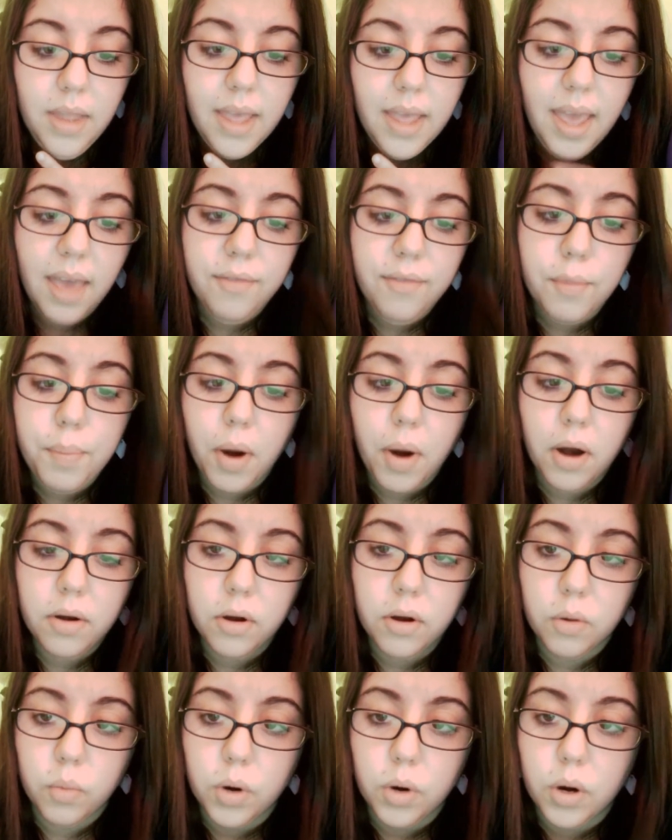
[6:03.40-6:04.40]
if a
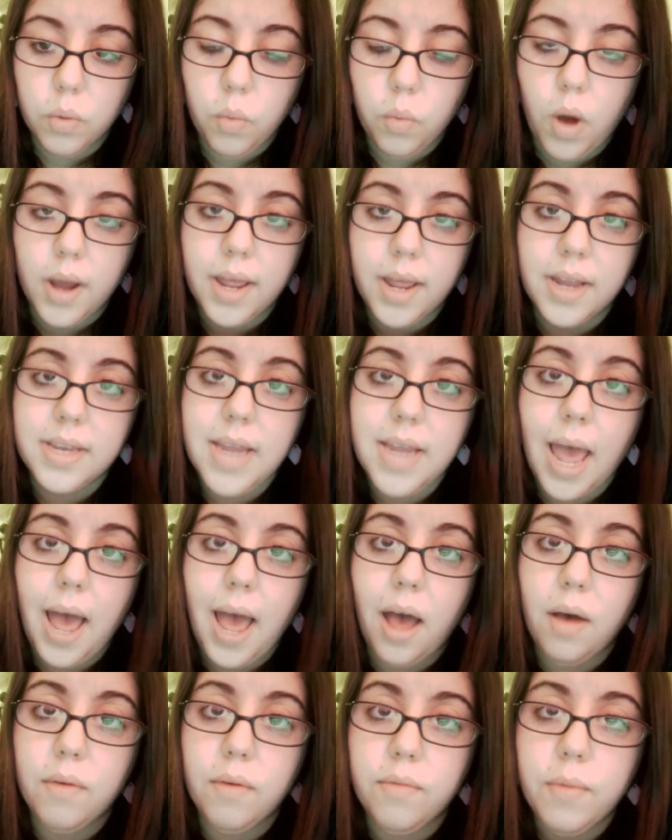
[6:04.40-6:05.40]
partner were wanting to
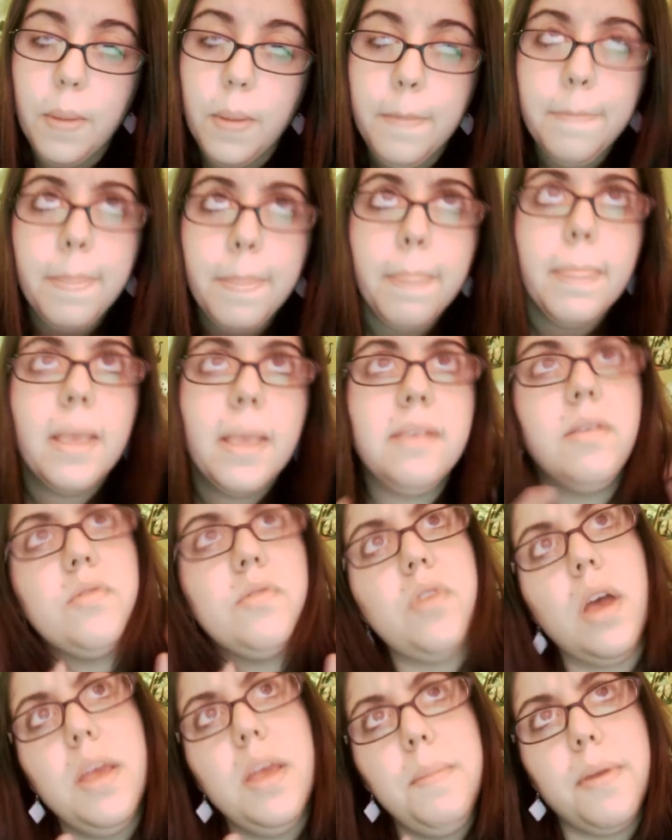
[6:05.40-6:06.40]
have, because I was
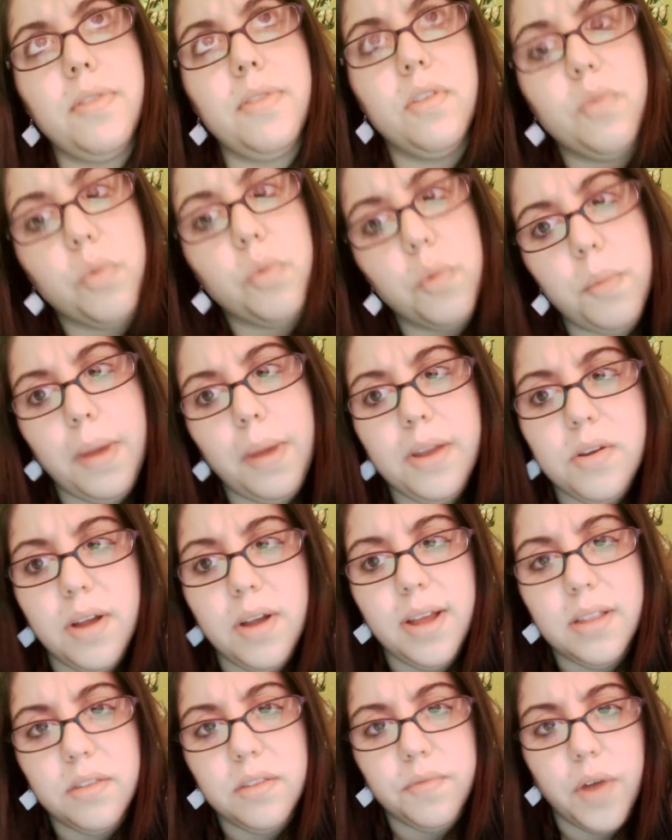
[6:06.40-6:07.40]
talking about this with one of my
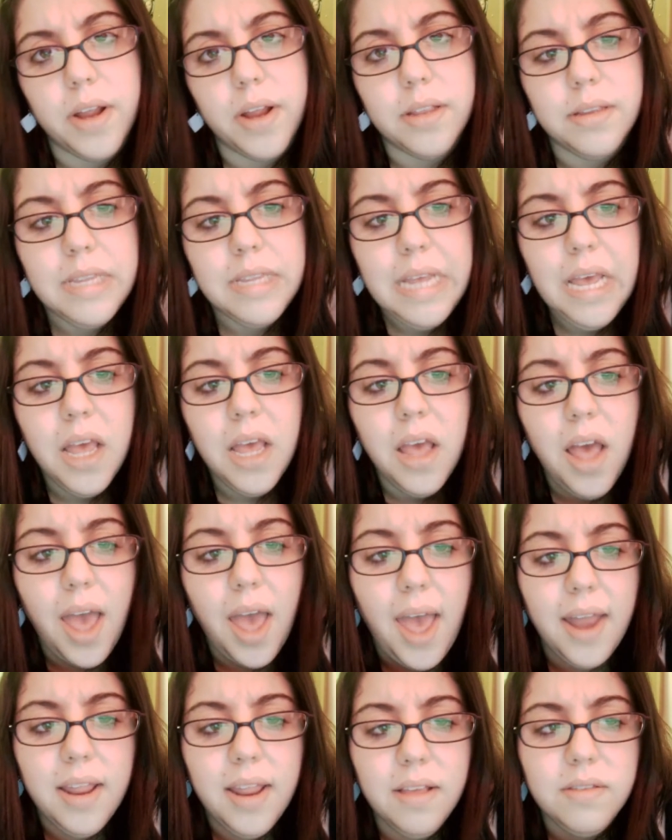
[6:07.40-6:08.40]
trans friends,
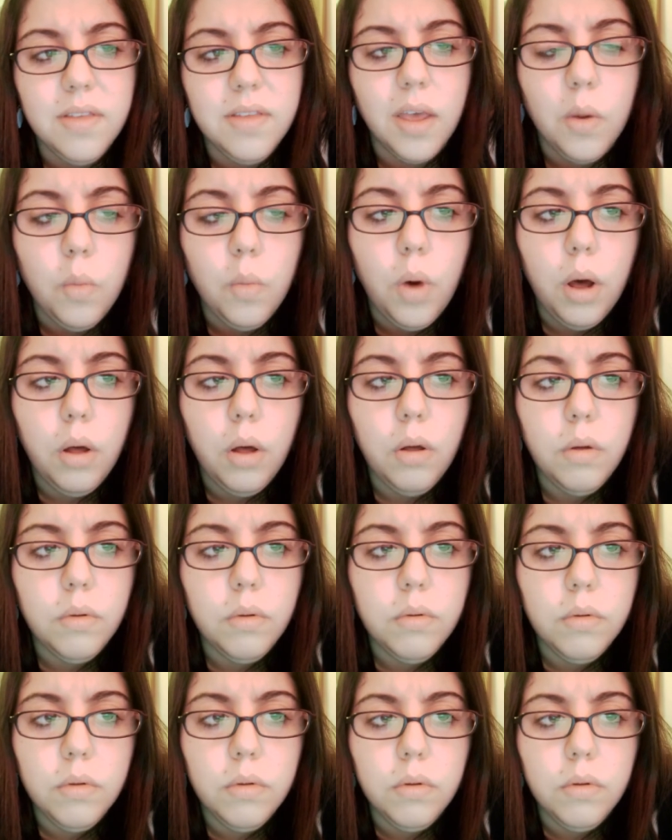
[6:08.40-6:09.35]
and he's like, well,